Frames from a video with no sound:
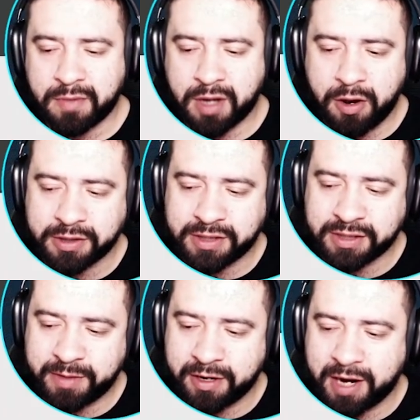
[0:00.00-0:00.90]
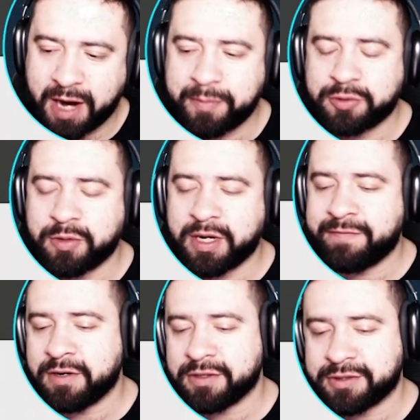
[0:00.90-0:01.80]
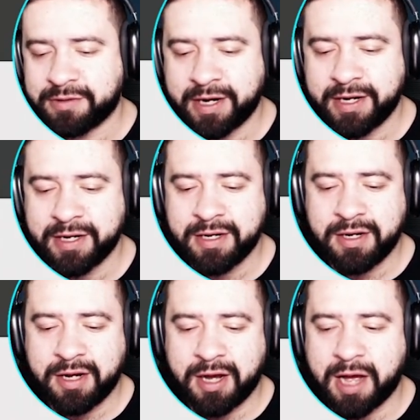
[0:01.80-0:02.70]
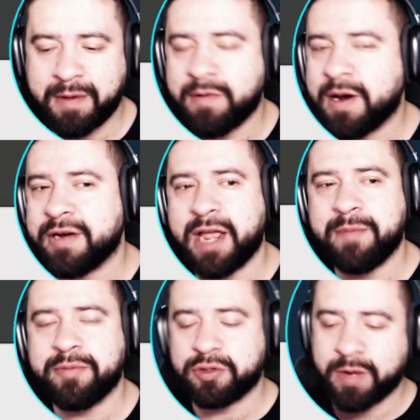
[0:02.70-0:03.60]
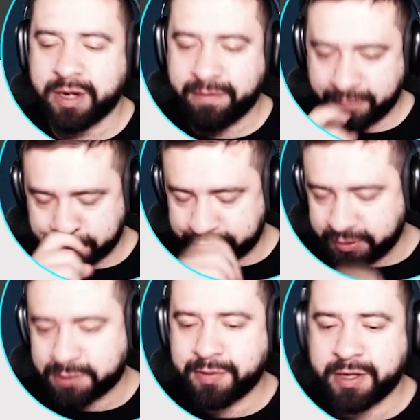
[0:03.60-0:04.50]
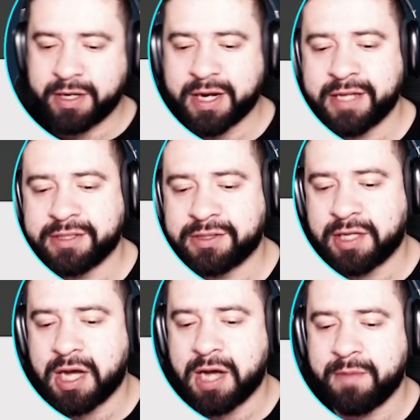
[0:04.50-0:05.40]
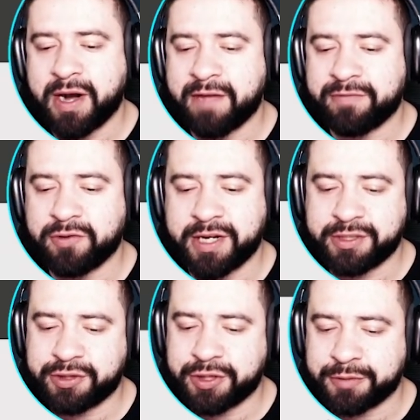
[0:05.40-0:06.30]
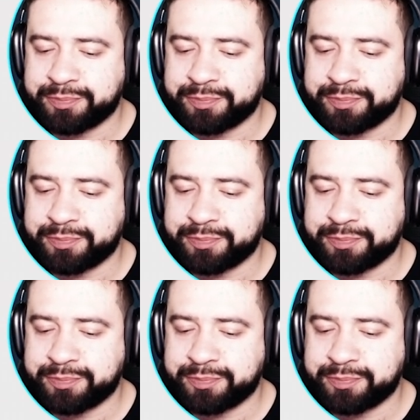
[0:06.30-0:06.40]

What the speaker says: Oh, it says here April 21st, right? Around April 21st. So that's pretty nice. Right after Easter.